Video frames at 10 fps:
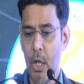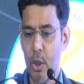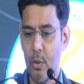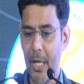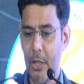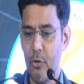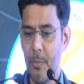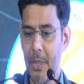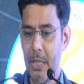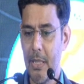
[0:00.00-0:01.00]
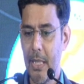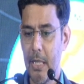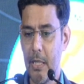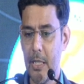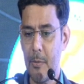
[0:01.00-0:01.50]
So HVPG
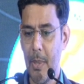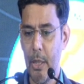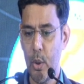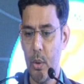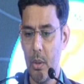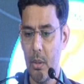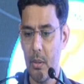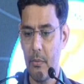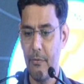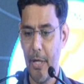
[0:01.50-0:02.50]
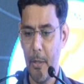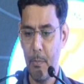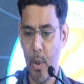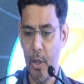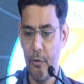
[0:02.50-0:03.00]
decreased by
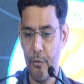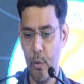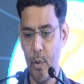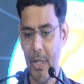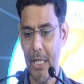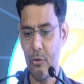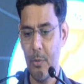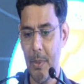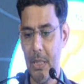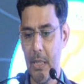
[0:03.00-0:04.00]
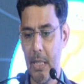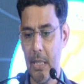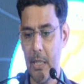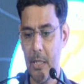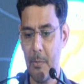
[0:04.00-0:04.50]
1.4, HVPG
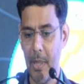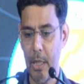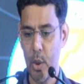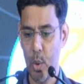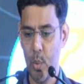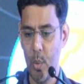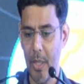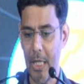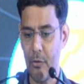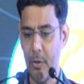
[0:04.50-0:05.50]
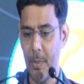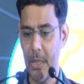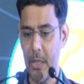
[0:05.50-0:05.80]
decreased by 2, HVPG